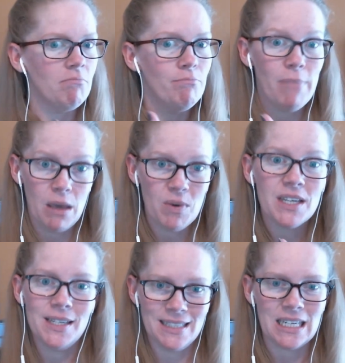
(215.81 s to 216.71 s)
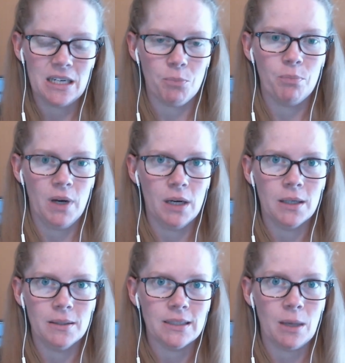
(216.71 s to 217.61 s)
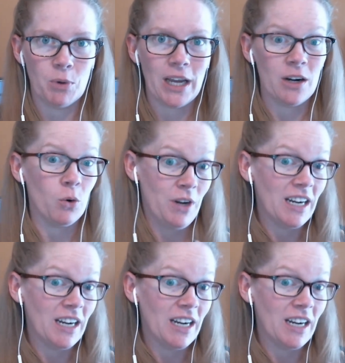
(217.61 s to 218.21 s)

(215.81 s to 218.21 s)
maybe it does need a separate category,